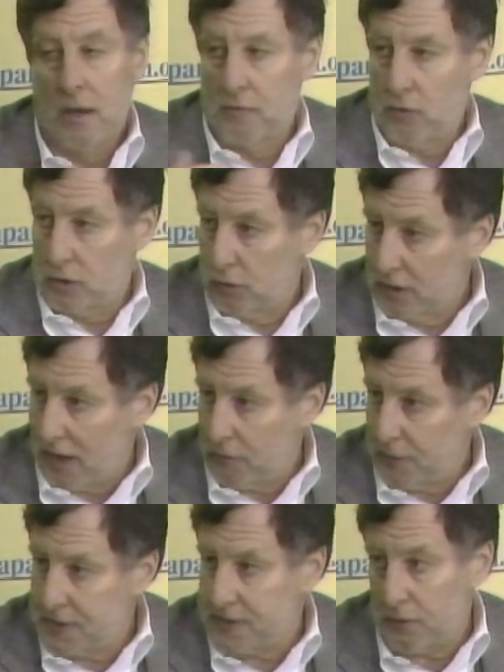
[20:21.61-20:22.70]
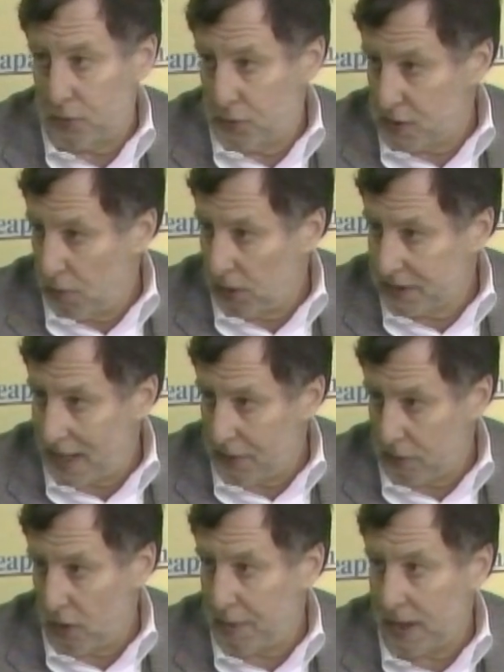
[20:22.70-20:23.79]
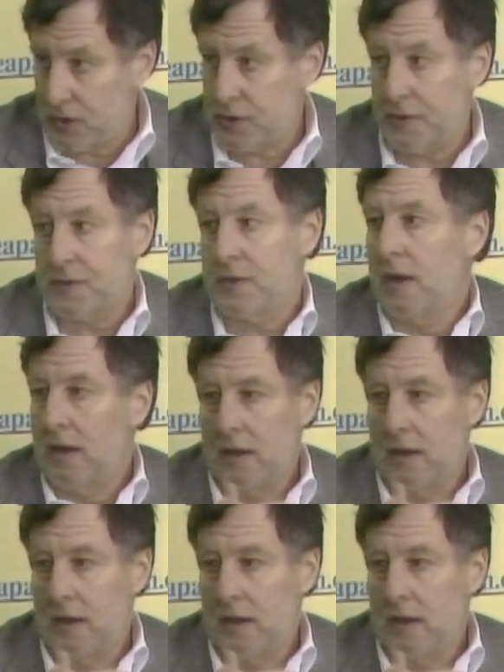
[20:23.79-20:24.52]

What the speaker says: for local governments that are too small to have their own pensions.